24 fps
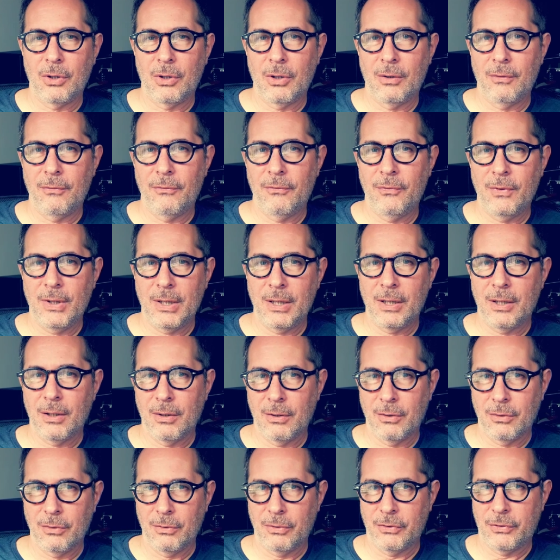her
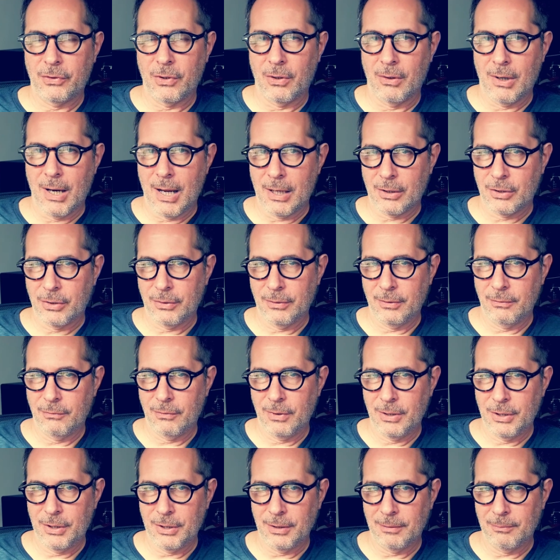videos are actually
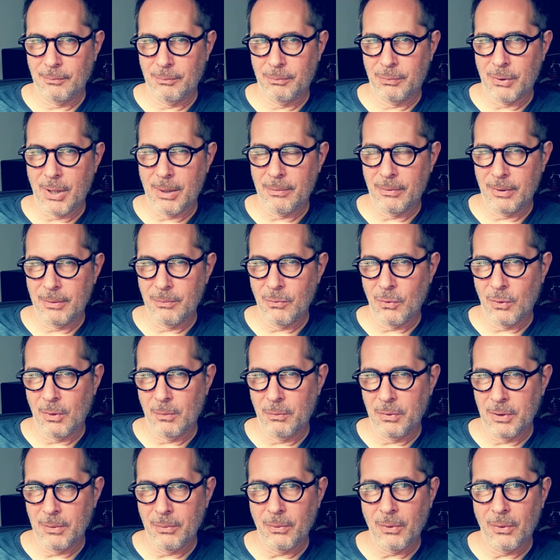reaching probably
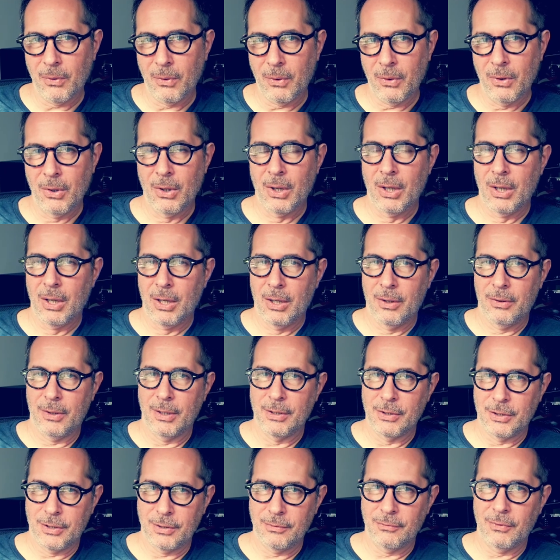more people
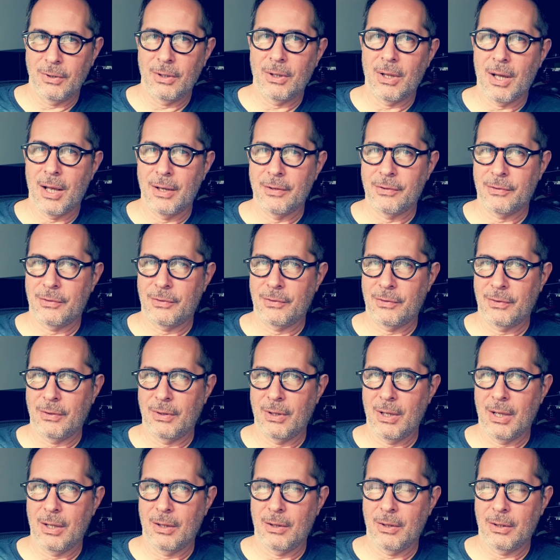than she realizes,
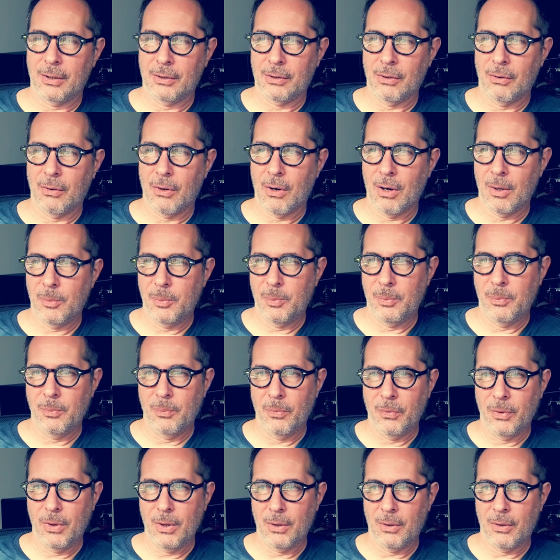and that, like, there
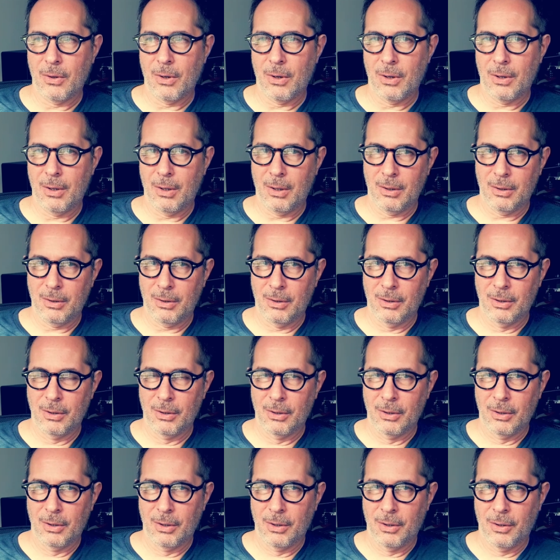are
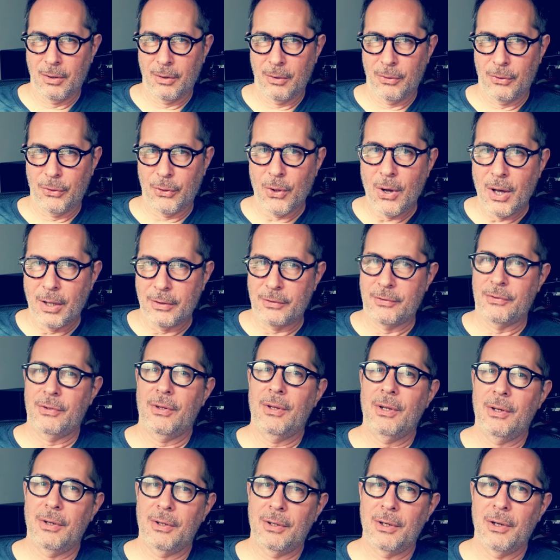
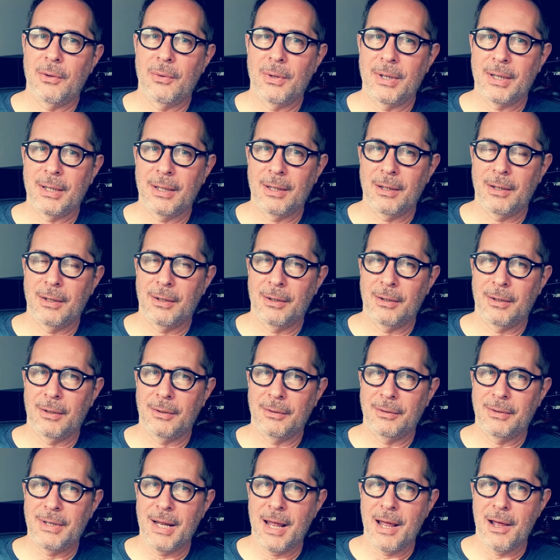thoughts that are going
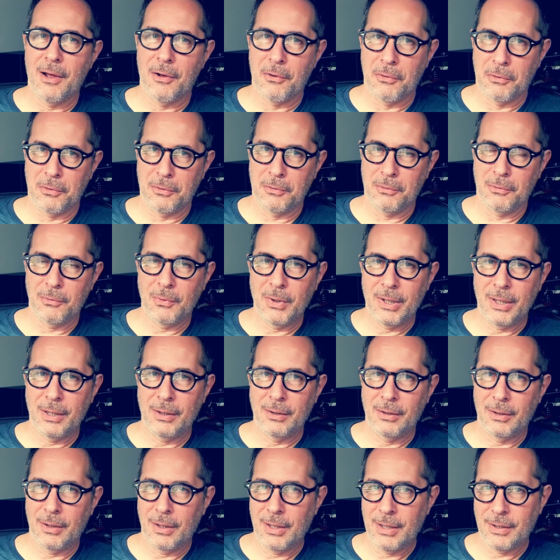down
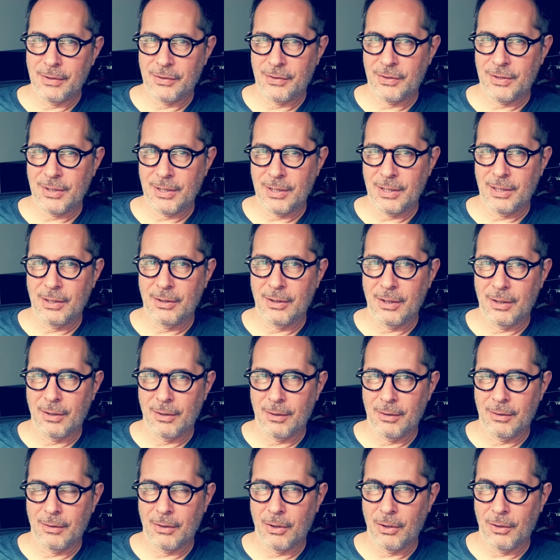when they see
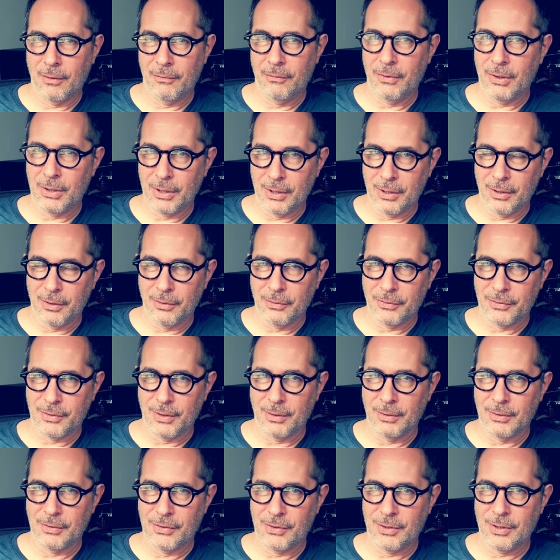her
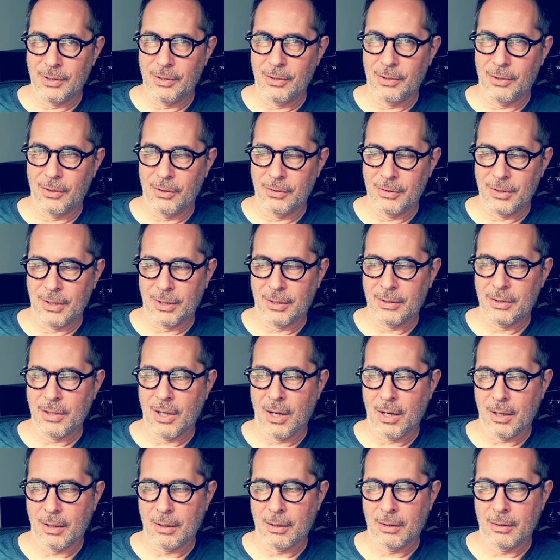videos and see her
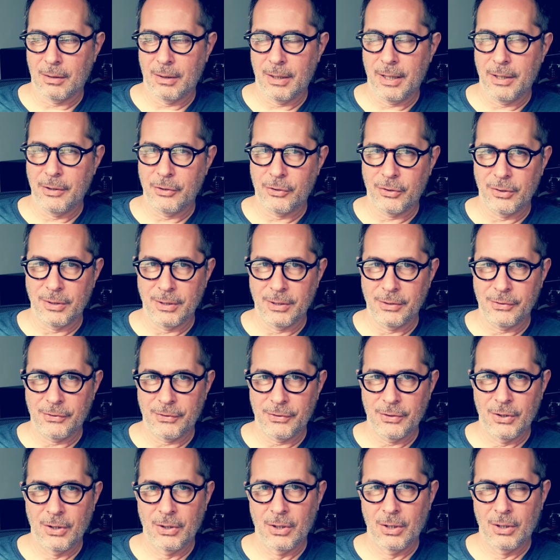TikTok
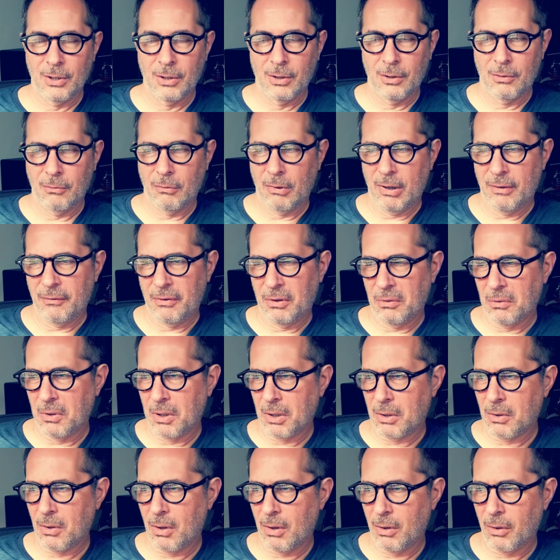entries, whatever you
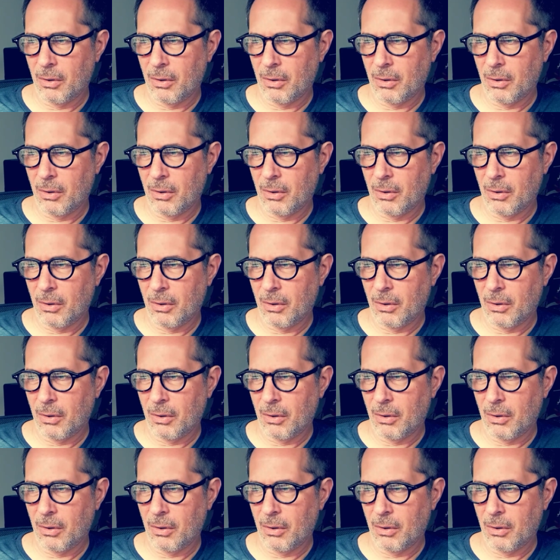want to